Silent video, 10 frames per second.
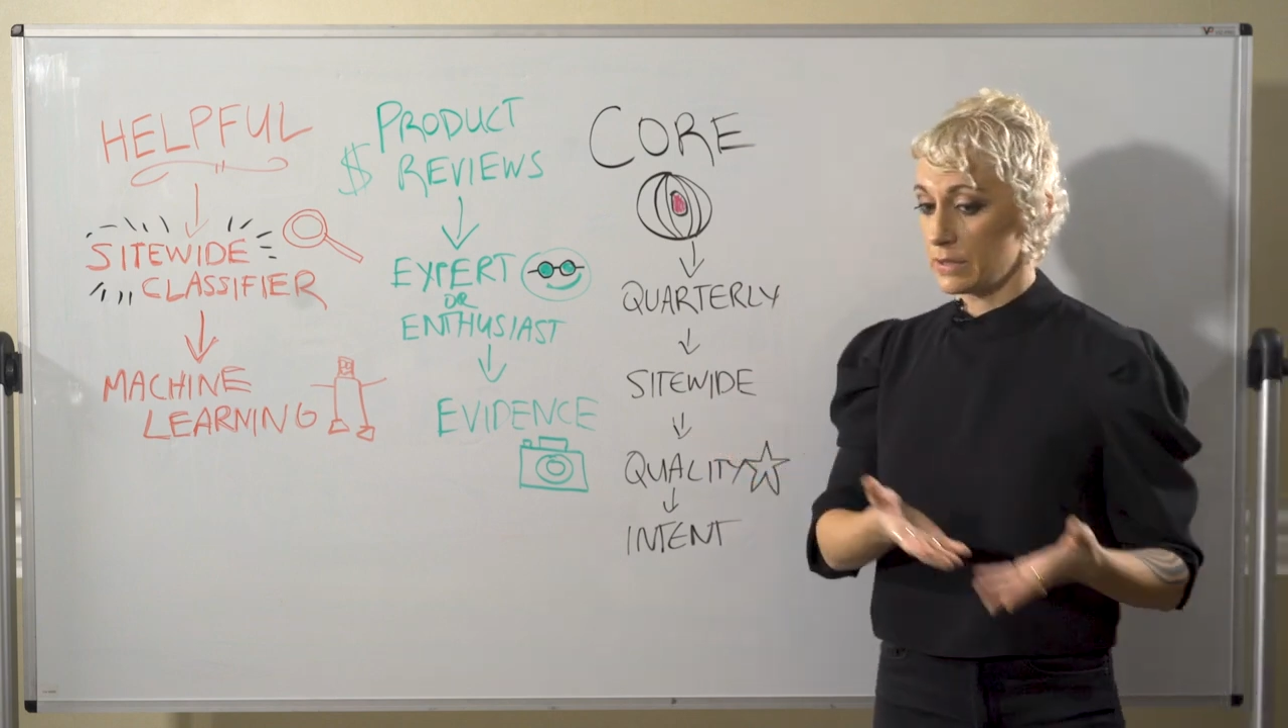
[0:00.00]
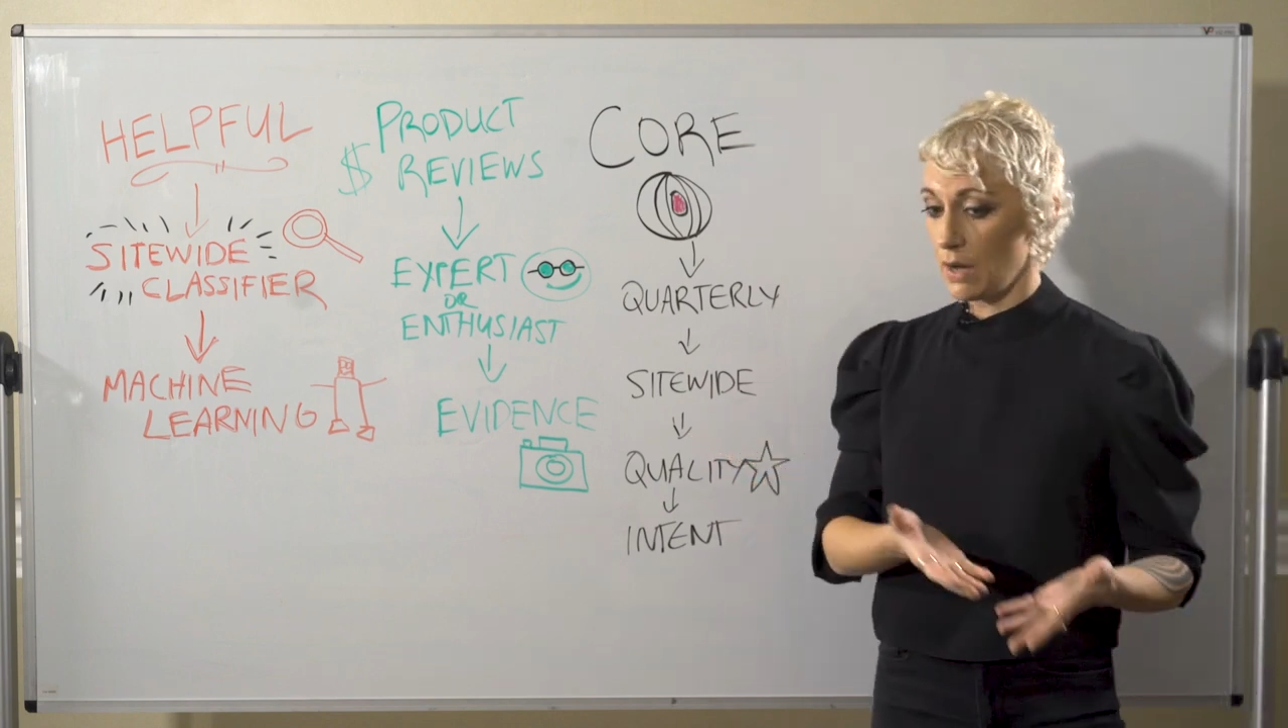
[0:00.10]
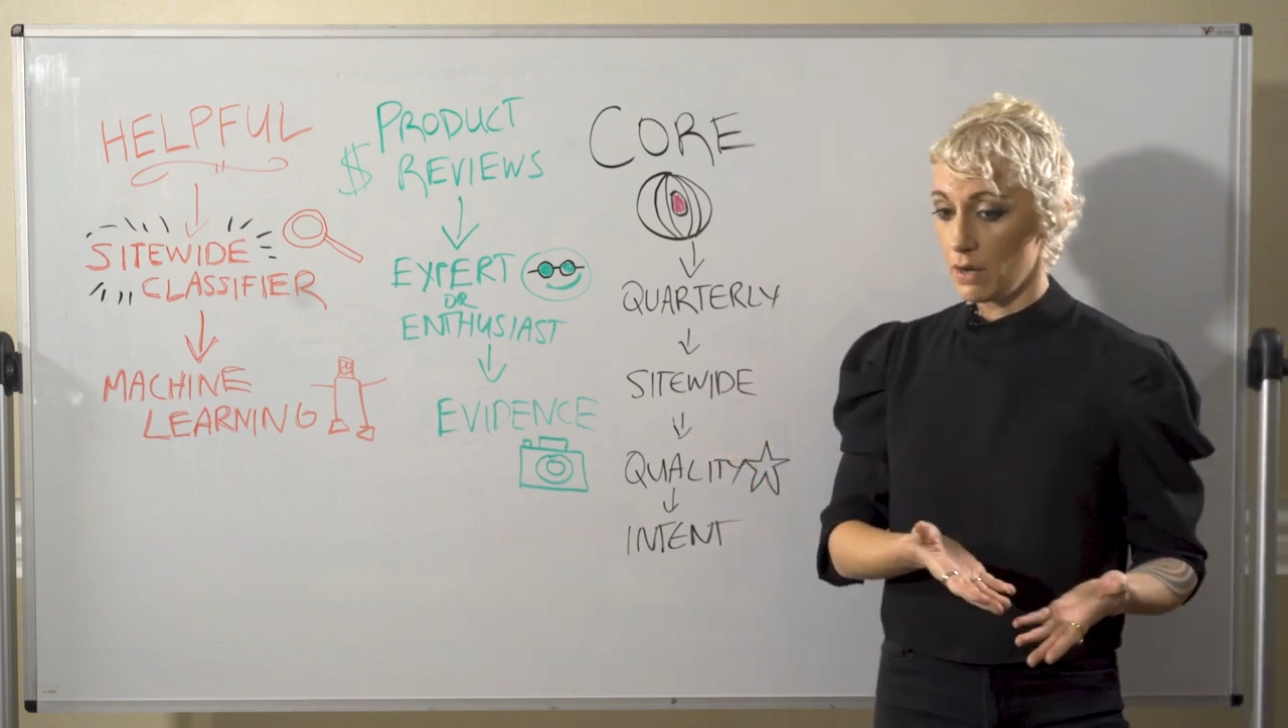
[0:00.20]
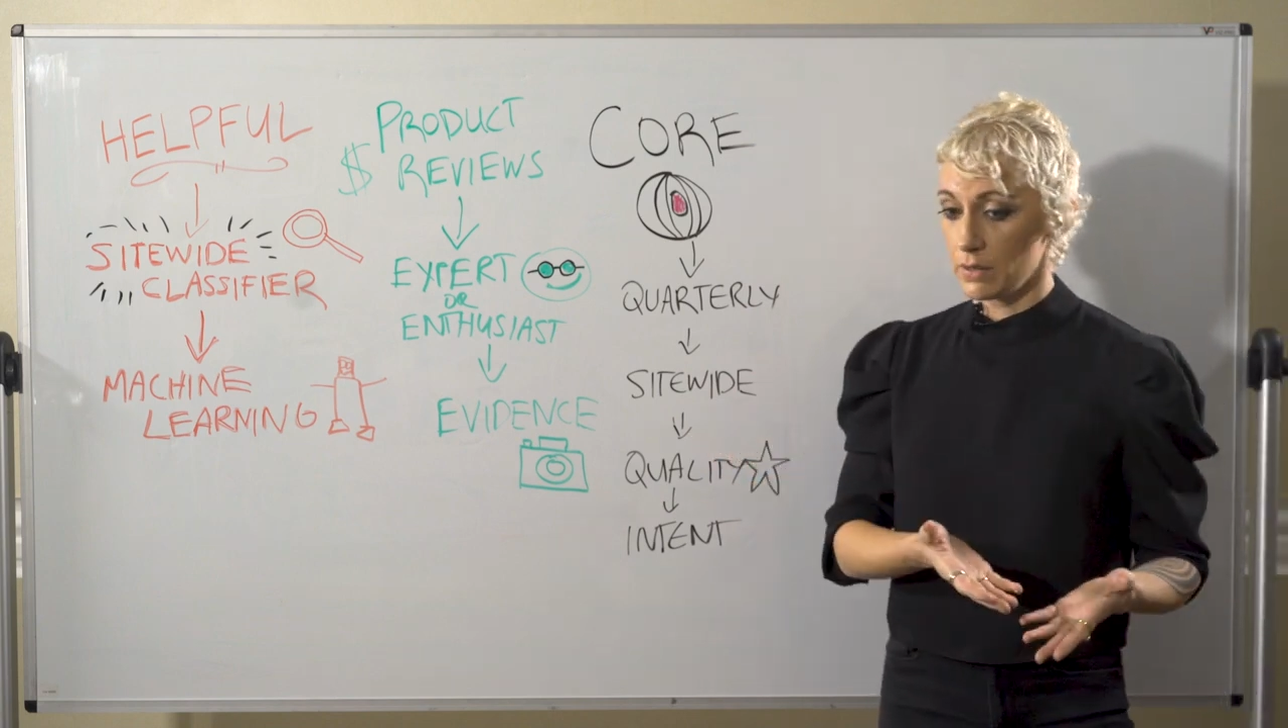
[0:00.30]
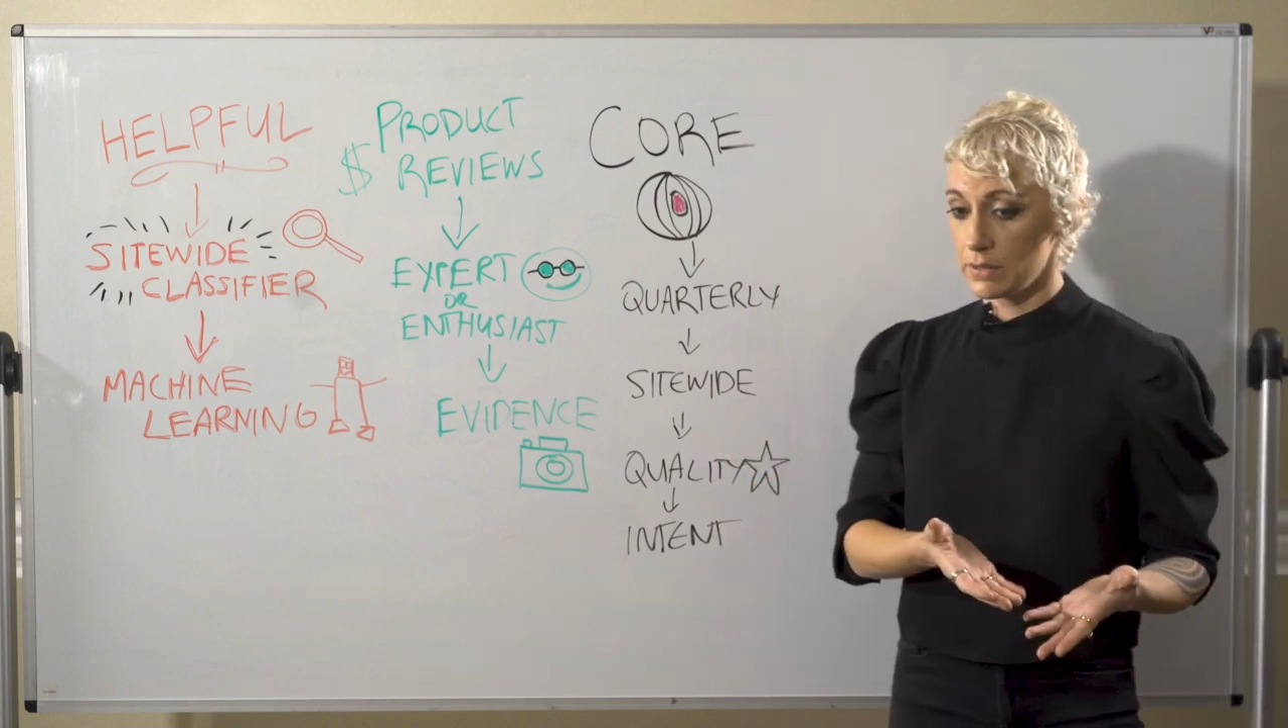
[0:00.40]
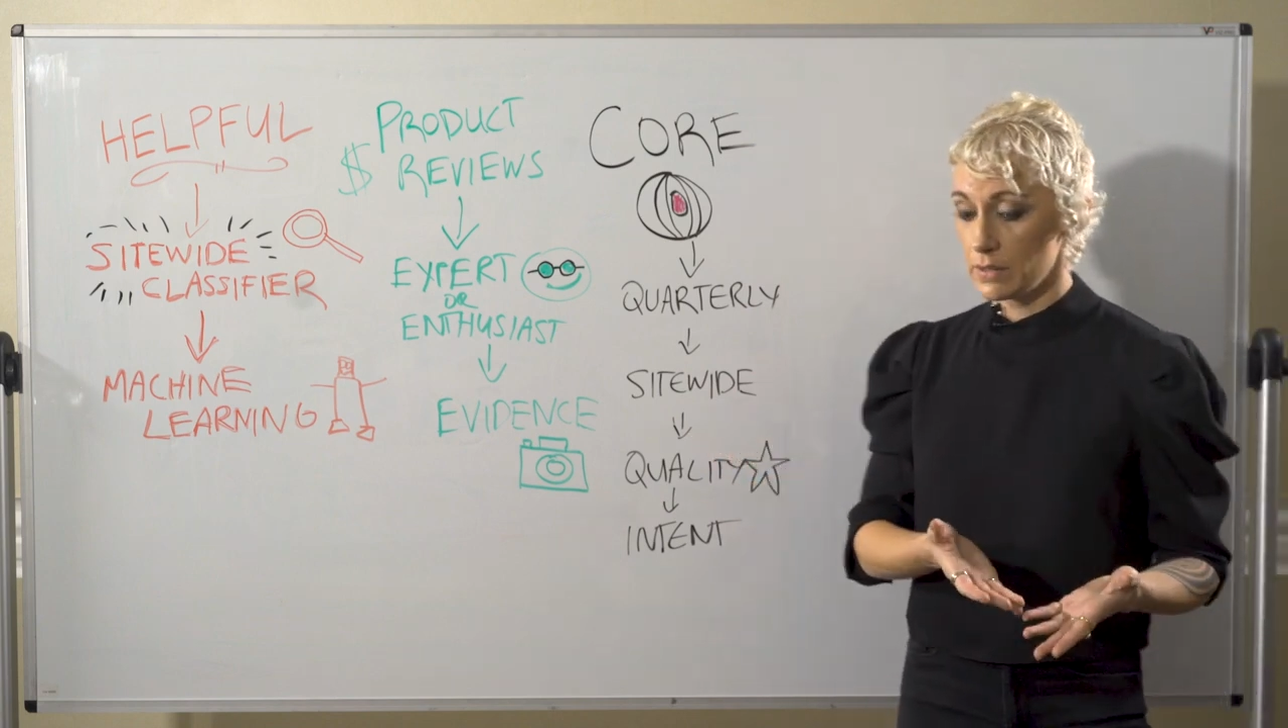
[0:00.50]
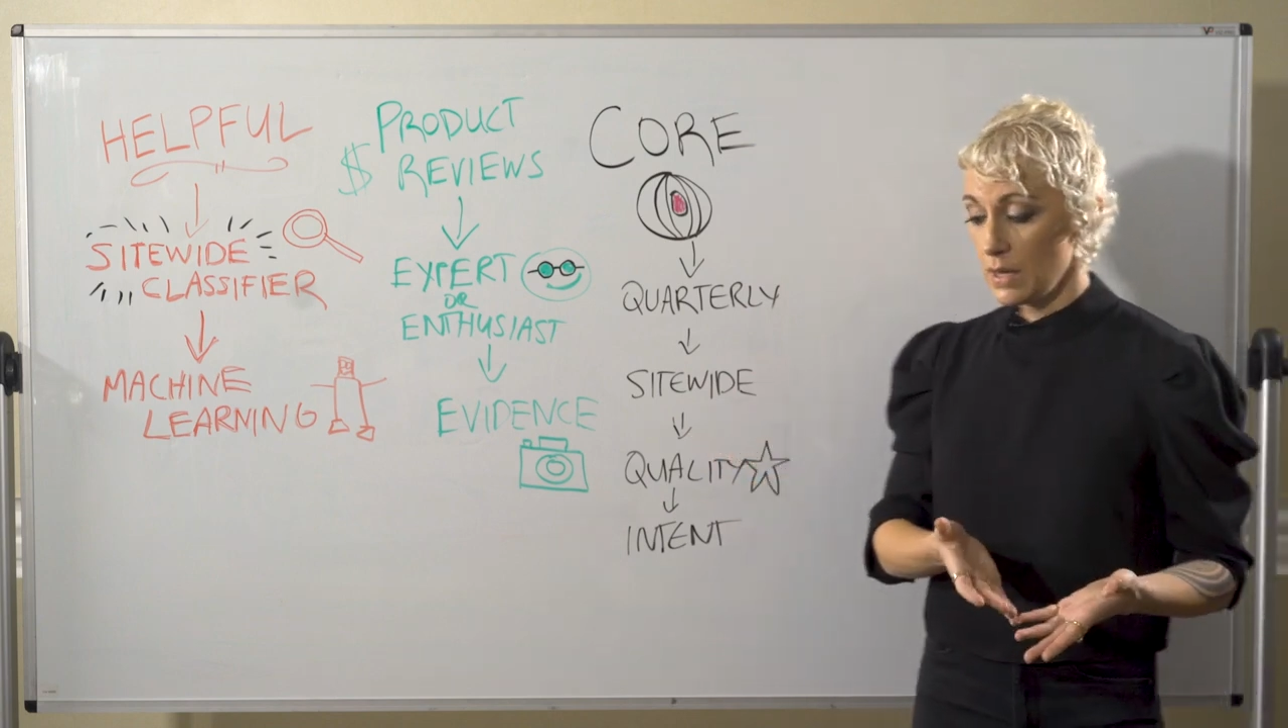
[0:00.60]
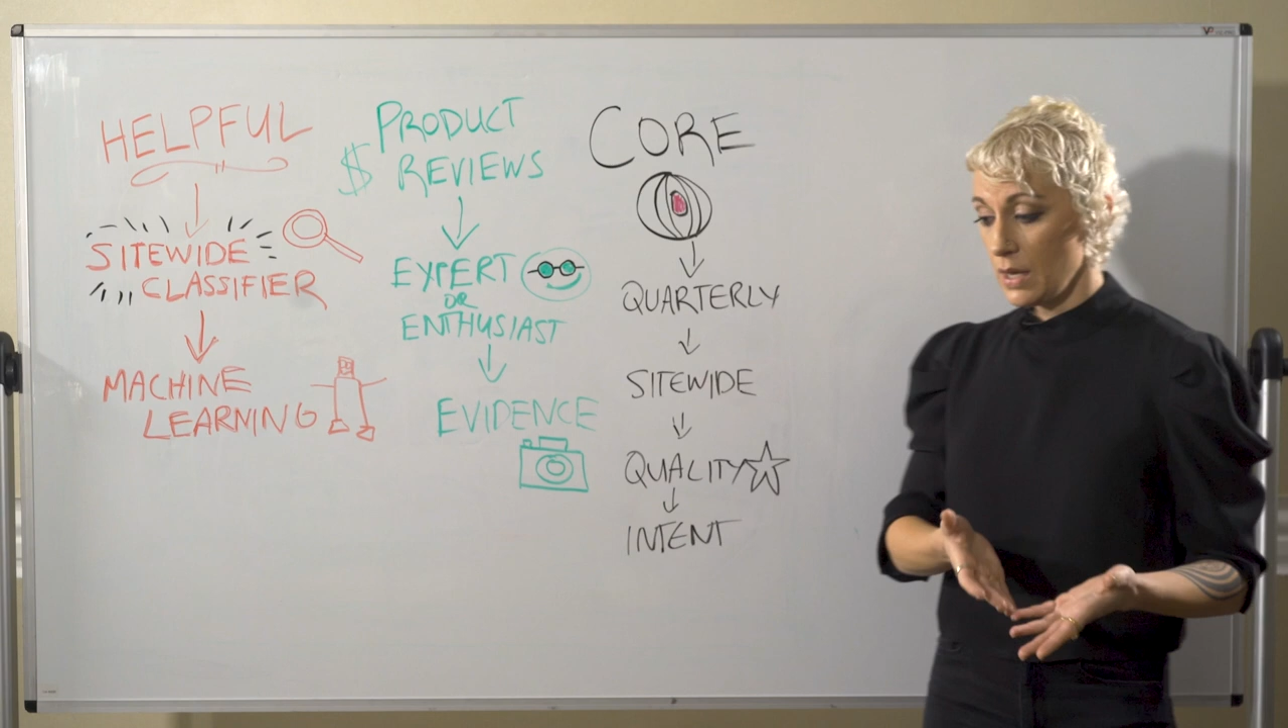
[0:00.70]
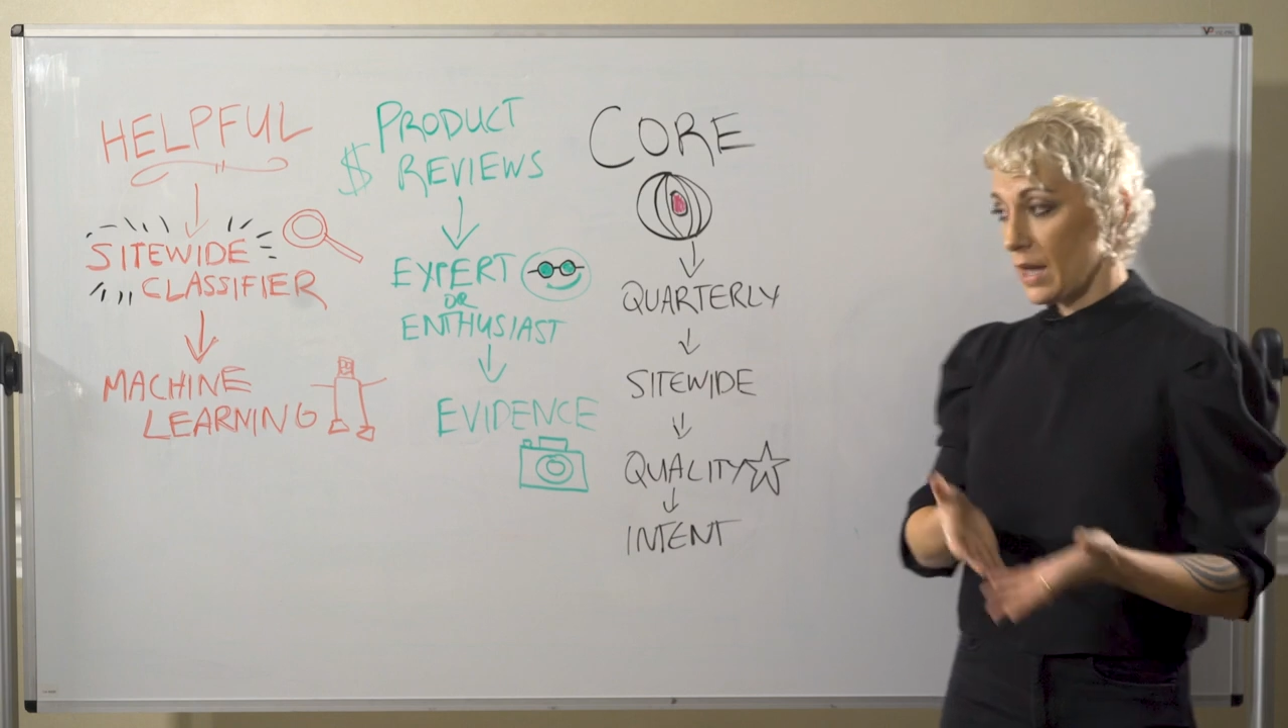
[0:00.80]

dogs.